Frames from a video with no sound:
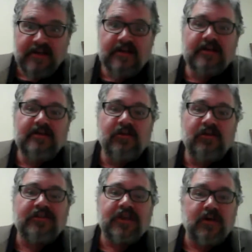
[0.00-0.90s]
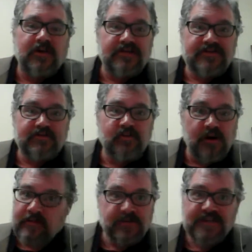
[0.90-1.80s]
North Dakota is one
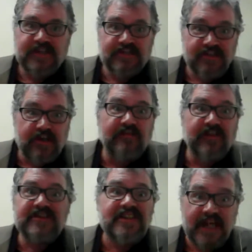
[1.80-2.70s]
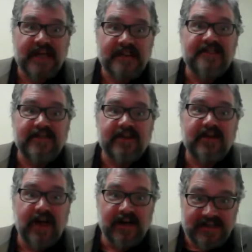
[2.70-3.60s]
of the most conservative states in the
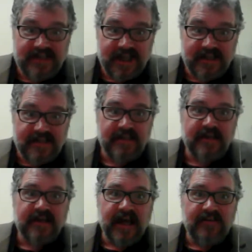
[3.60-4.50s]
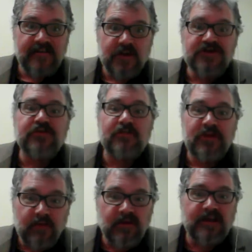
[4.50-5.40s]
United States. And those
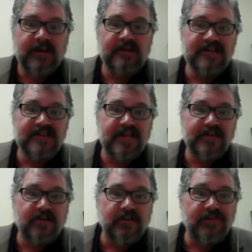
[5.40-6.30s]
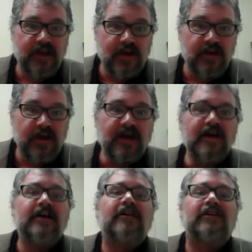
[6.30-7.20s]
Republicans in North Dakota
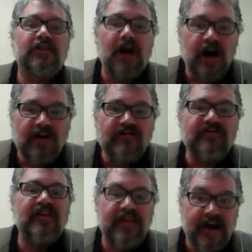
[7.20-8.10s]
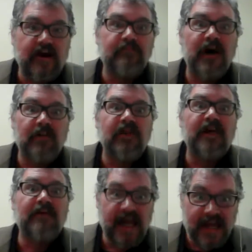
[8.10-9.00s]
love their
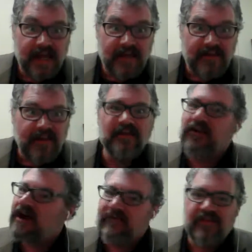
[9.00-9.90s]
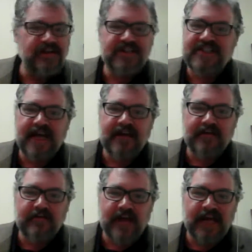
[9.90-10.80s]
public bank. They love their
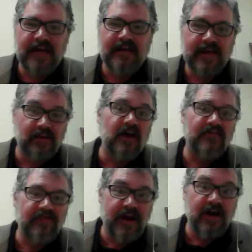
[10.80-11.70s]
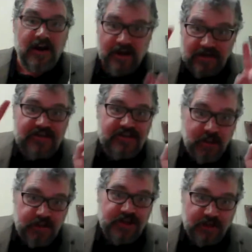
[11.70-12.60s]
state-owned bank. They love their
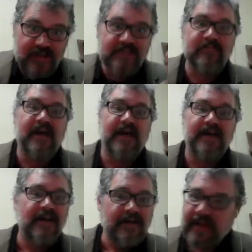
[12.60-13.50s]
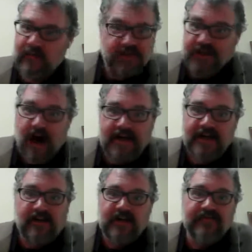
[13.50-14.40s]
socialist bank. They would not
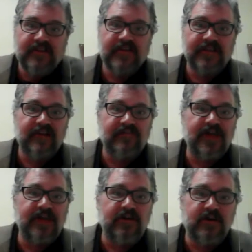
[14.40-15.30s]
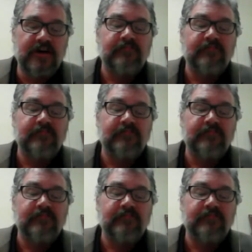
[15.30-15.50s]
get rid of it even if they could,